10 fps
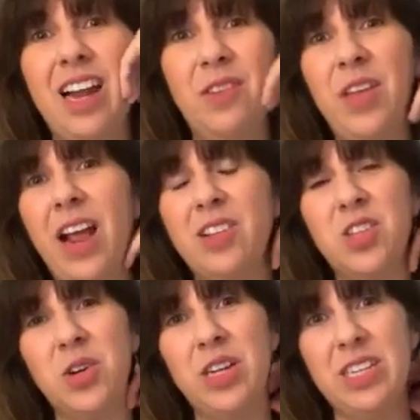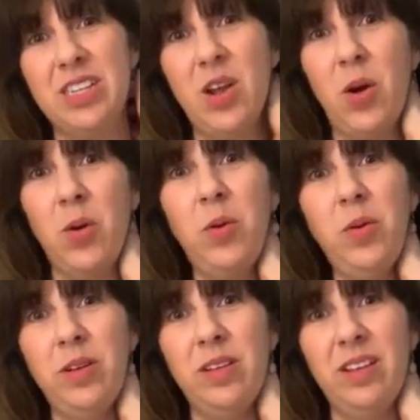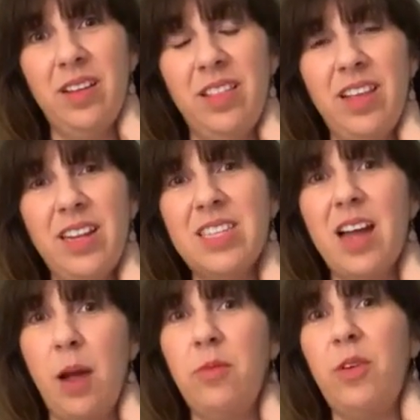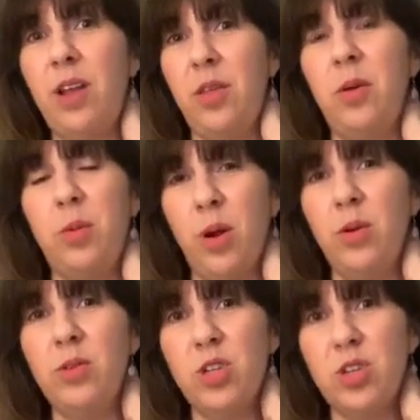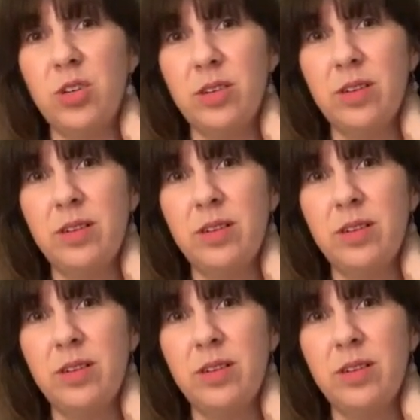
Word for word: And if the answer is no, then it's time for another approach.